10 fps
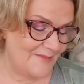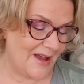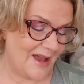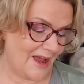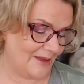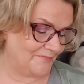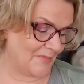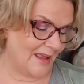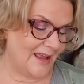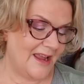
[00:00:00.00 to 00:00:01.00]

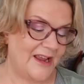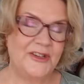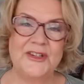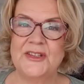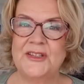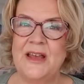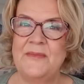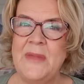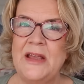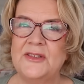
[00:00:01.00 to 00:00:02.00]
But it just
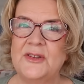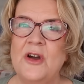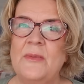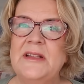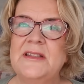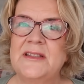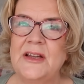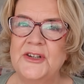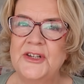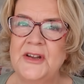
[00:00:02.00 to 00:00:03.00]
then makes the comments
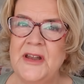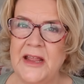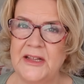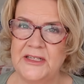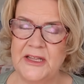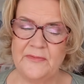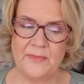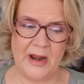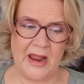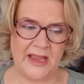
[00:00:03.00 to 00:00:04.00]
such a
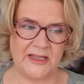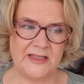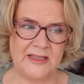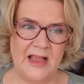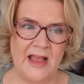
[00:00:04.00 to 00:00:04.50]
negative place.